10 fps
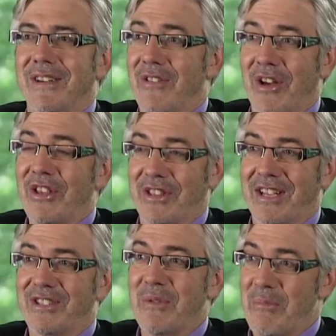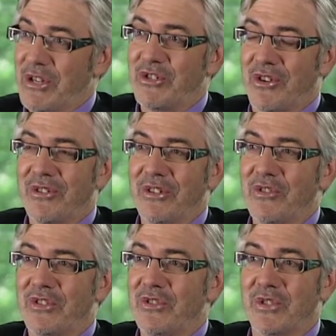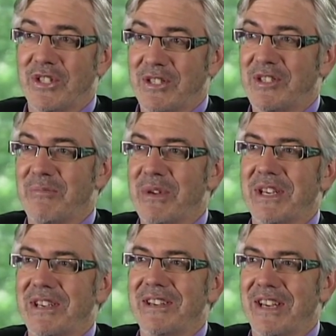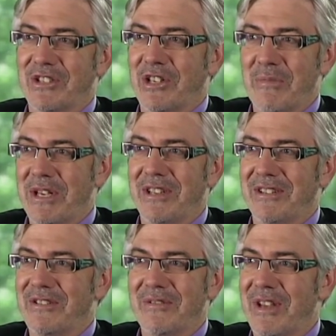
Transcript: And I think that's a bit true. You, you cease to be as a comedian.